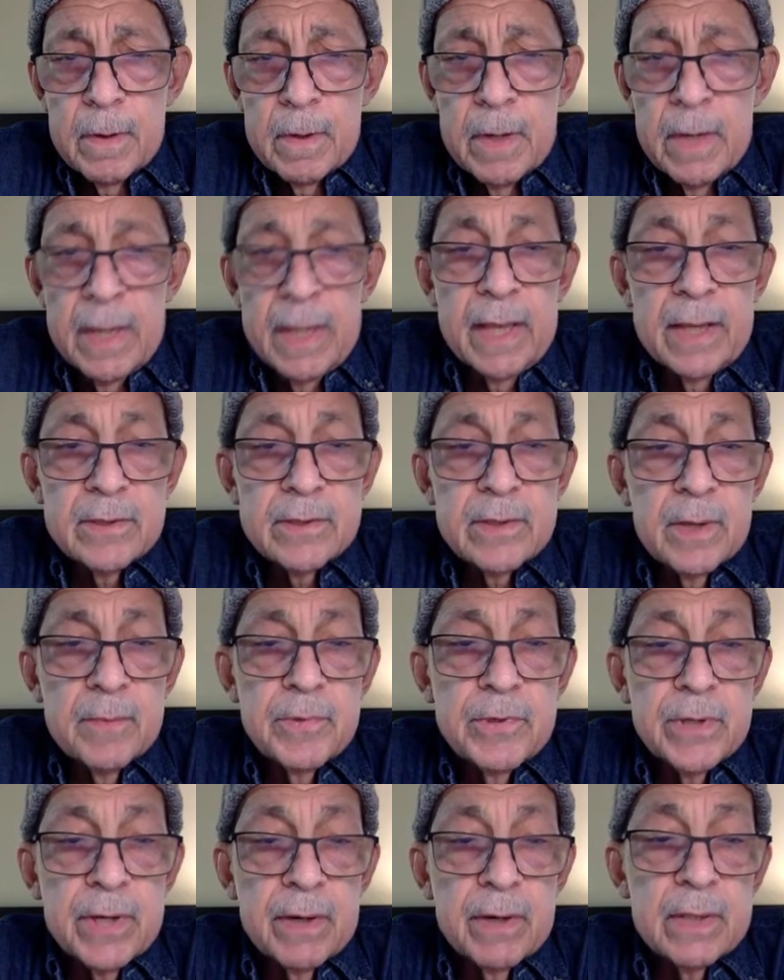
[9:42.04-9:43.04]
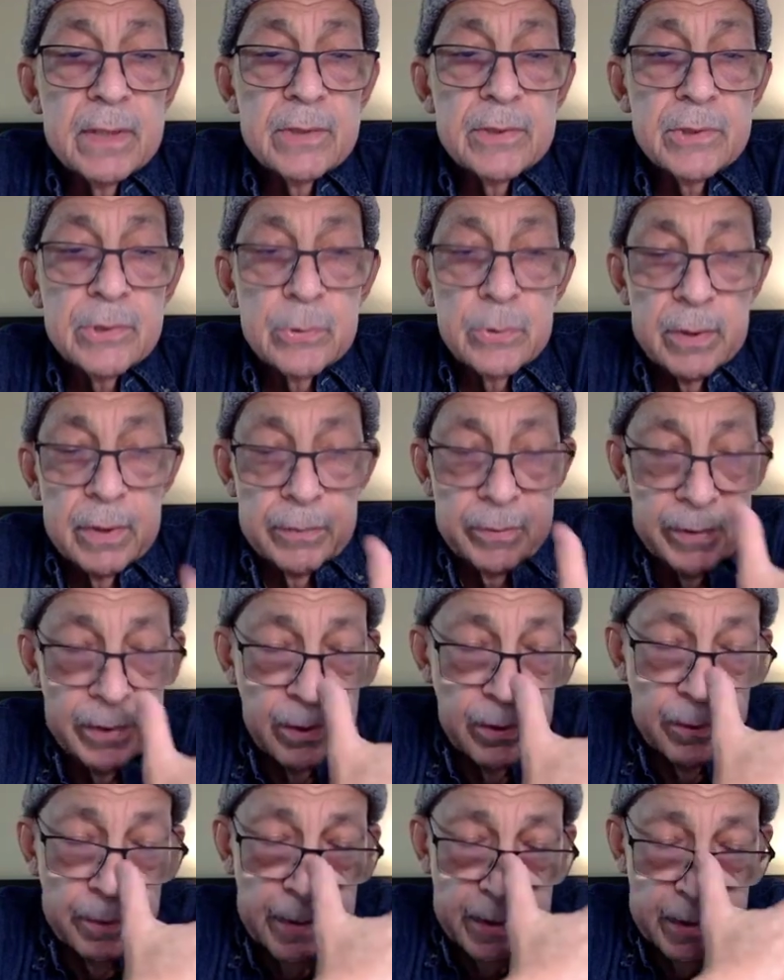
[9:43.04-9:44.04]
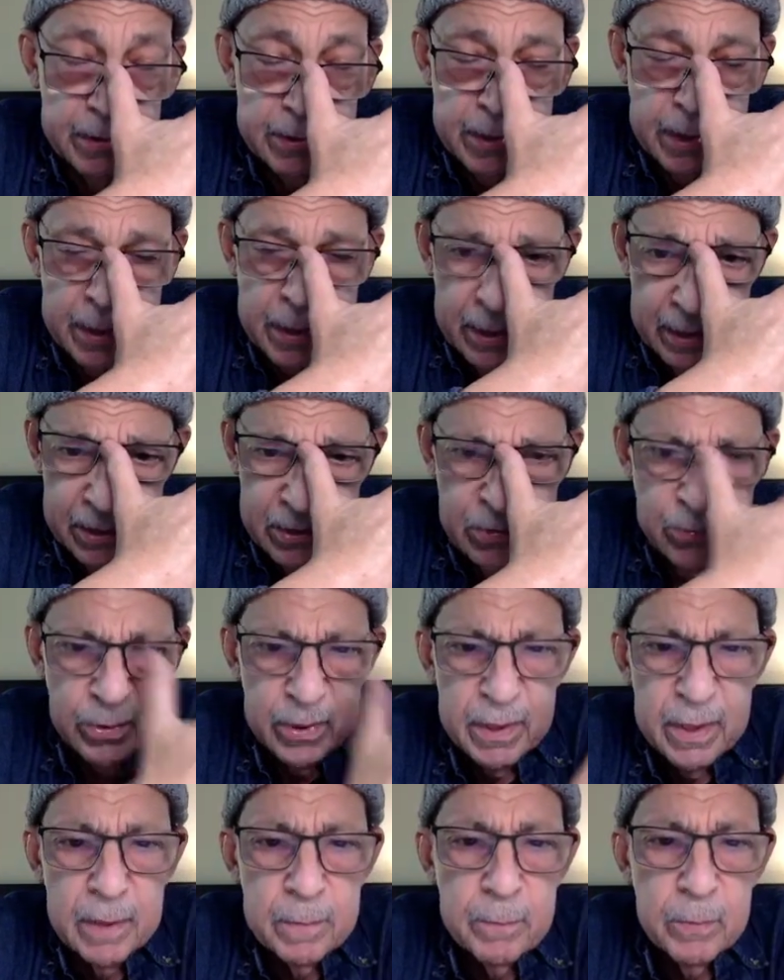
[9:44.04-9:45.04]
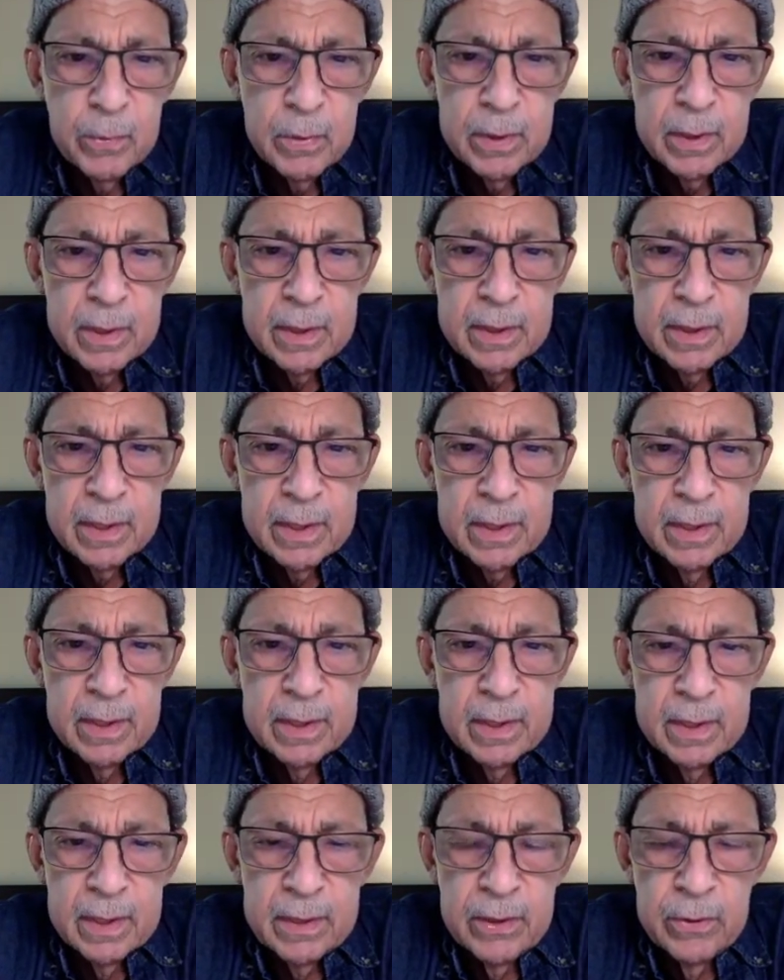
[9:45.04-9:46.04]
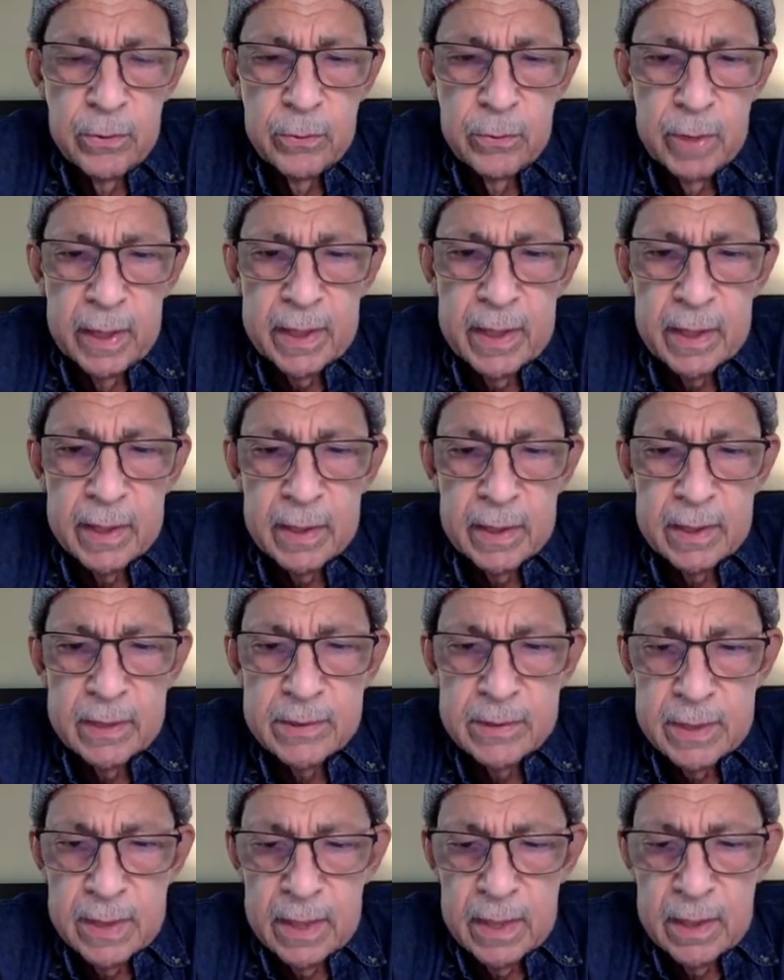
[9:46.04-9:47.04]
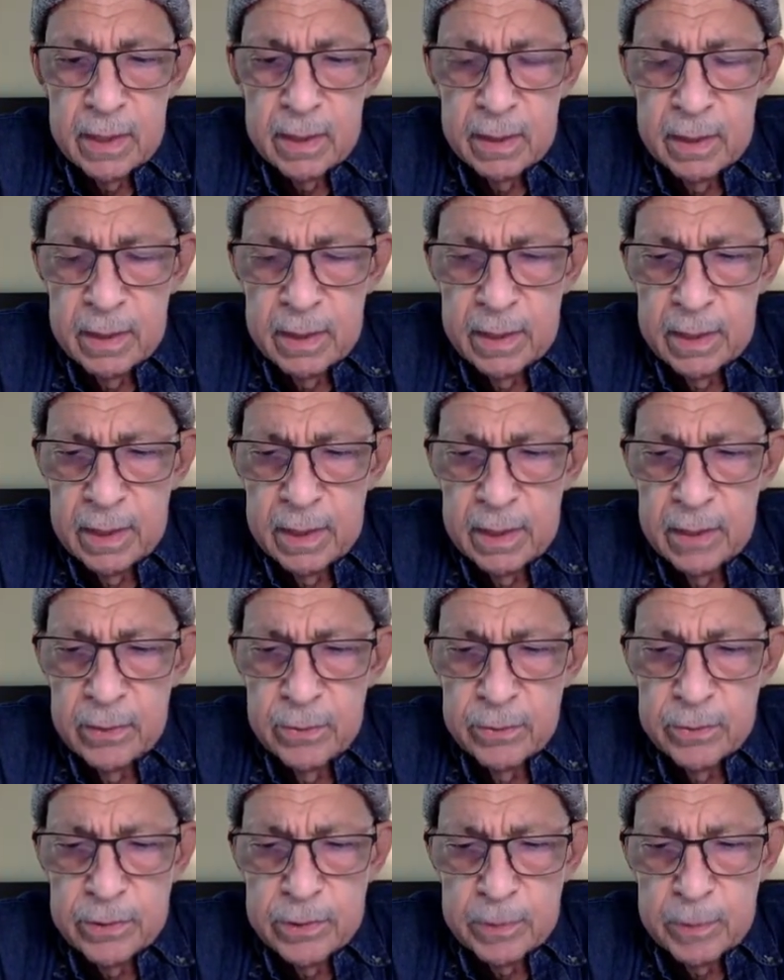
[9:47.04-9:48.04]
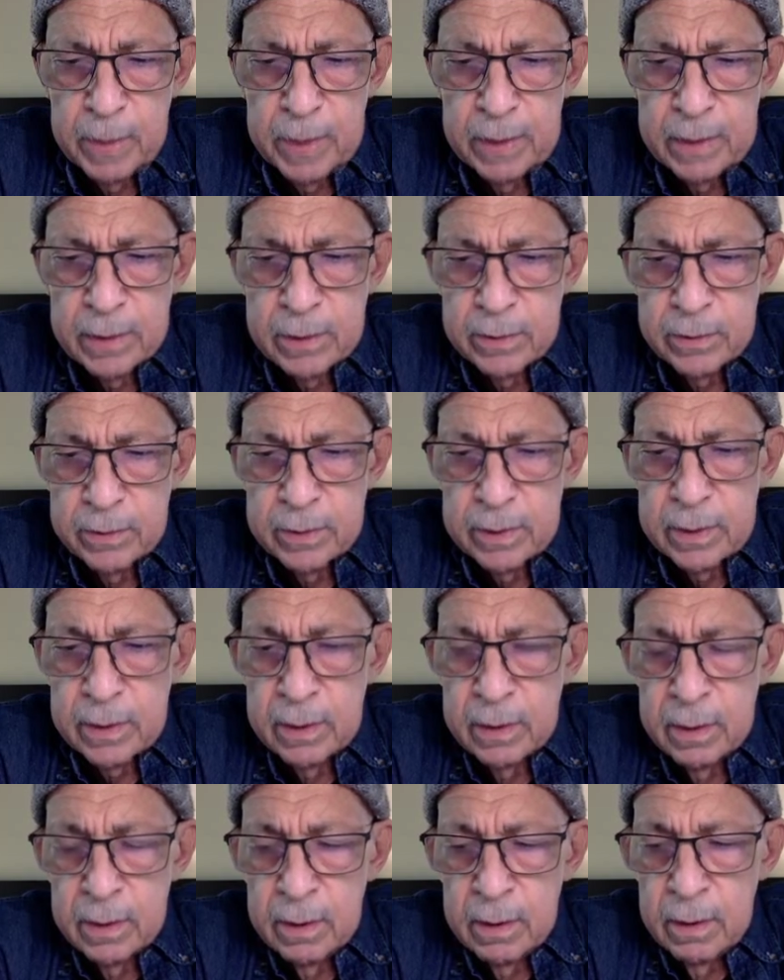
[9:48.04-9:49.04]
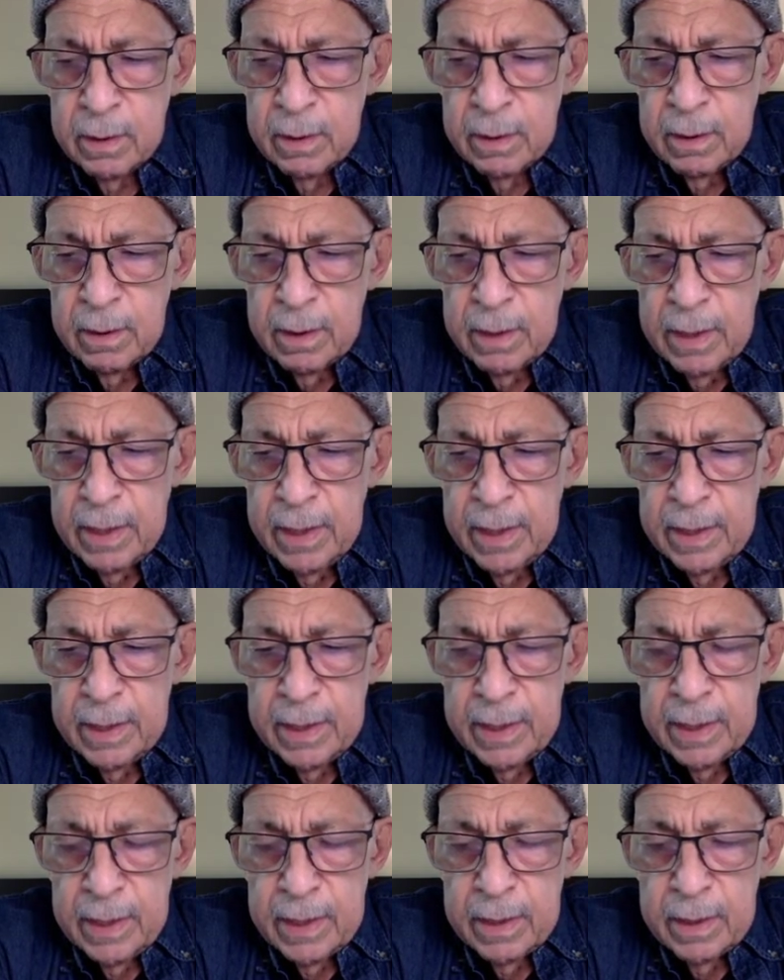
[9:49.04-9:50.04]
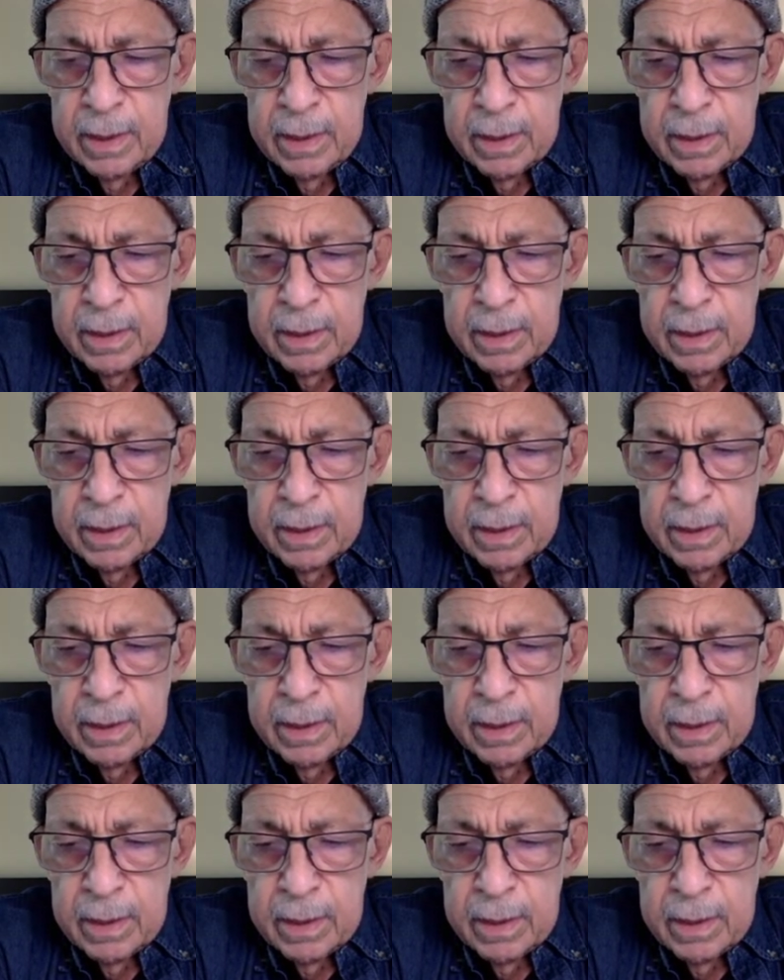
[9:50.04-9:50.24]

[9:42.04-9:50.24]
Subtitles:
I guess I'm sharing the story with you because I think it's really important that you recognize that and that you respond to it, and that